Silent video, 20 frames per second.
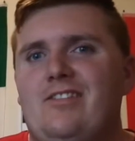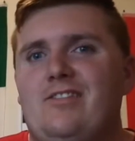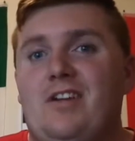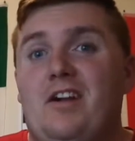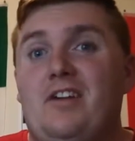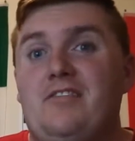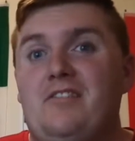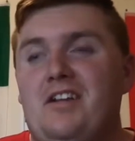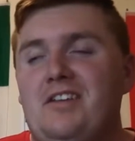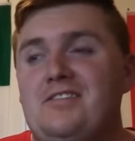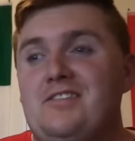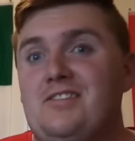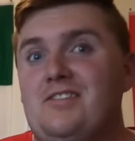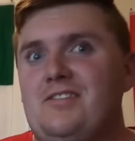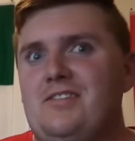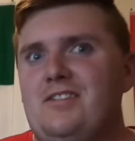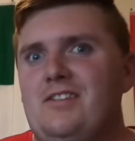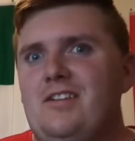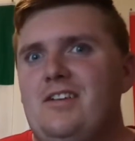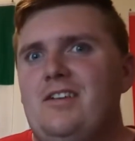Trent
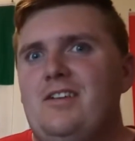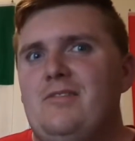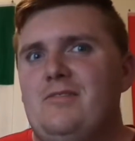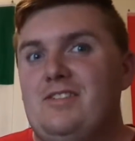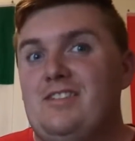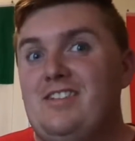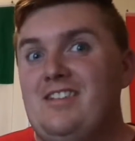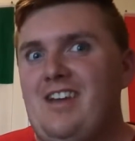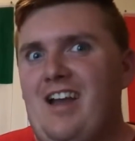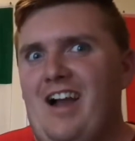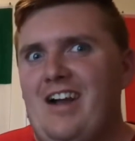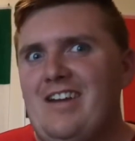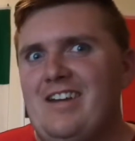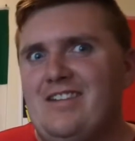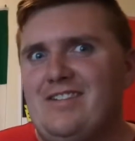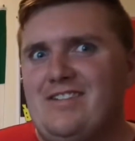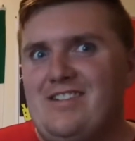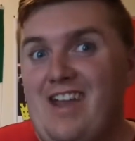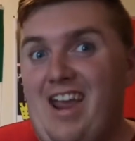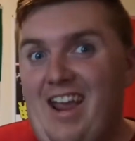Reznor was in
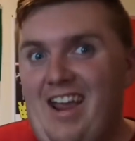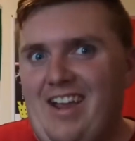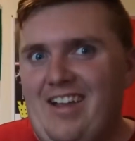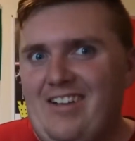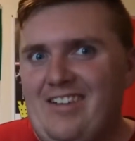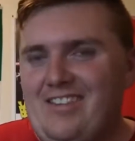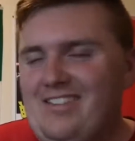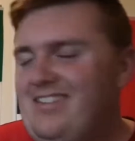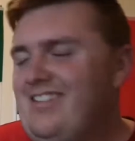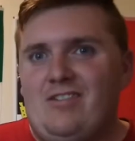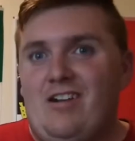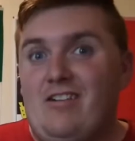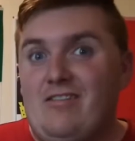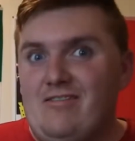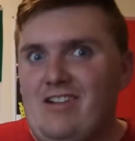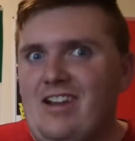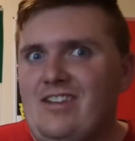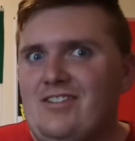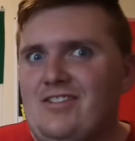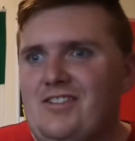9’s. Trent
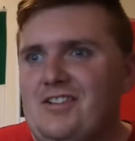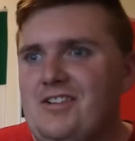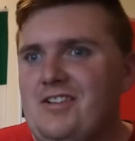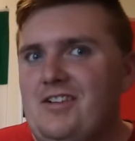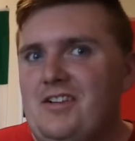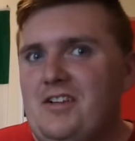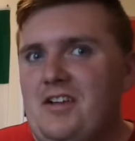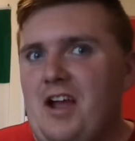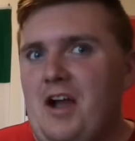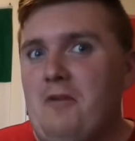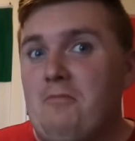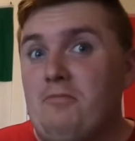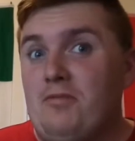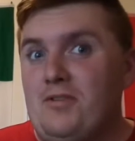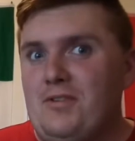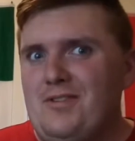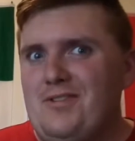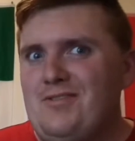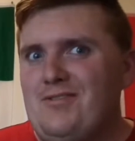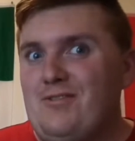Reznor helped
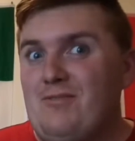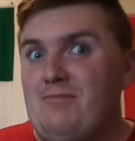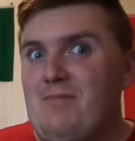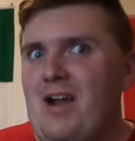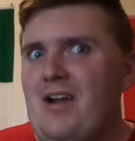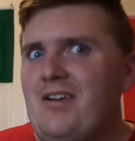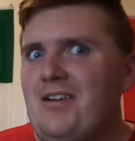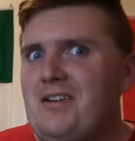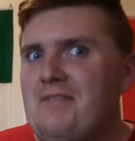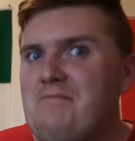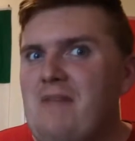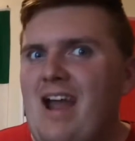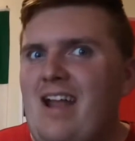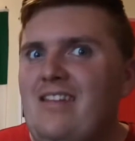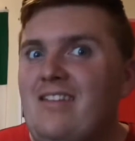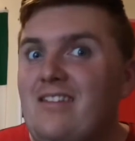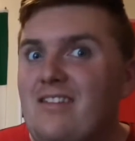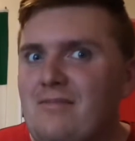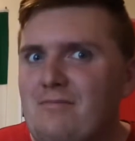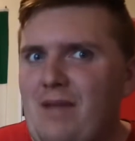produce for Marilyn
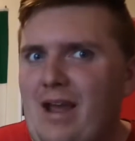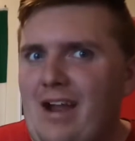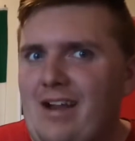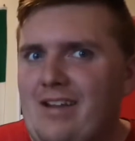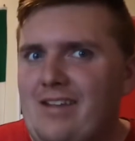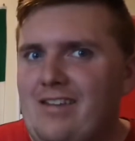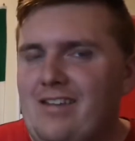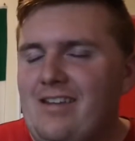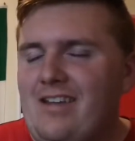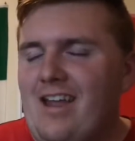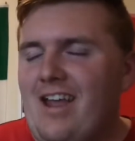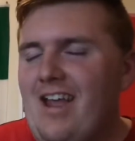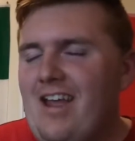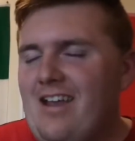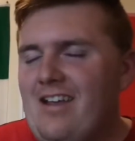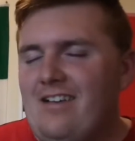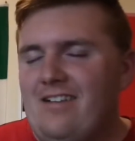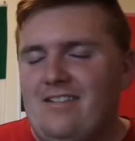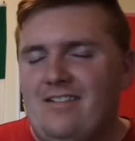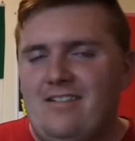Manson back in the
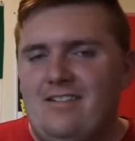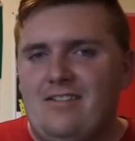day.